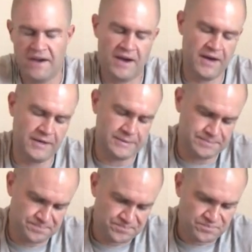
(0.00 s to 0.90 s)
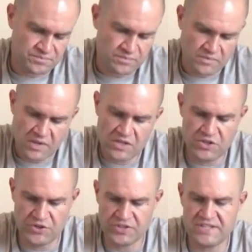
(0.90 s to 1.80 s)

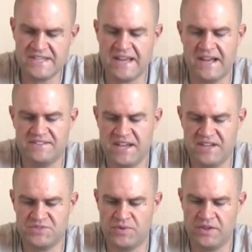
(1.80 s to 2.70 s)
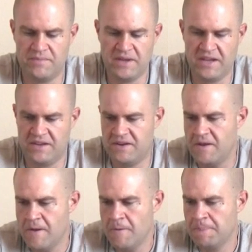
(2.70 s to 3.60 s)
you can take out tanks with them,
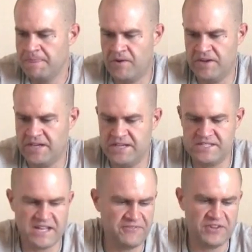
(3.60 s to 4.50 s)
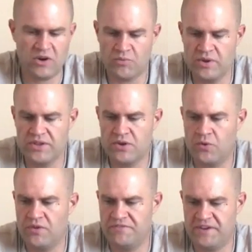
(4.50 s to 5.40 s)
and, you know, it is definitely a really
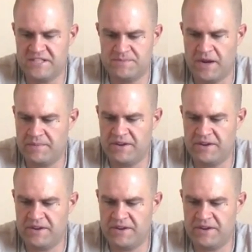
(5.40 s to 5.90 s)
cool investment.